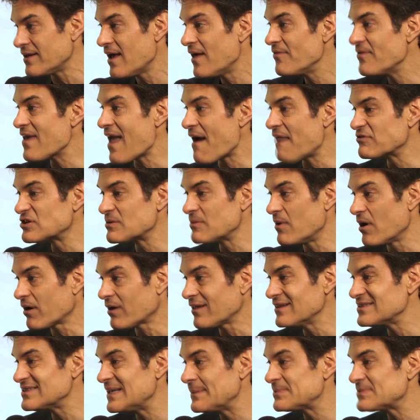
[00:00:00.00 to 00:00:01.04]
The average American
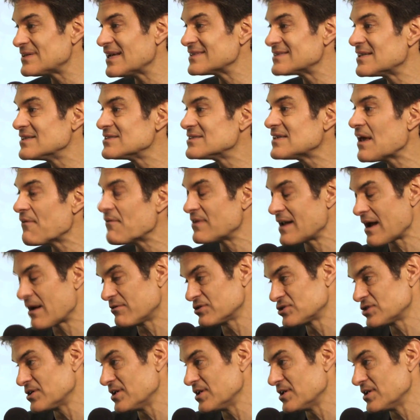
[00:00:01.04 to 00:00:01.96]
sleeps less than 7 hours a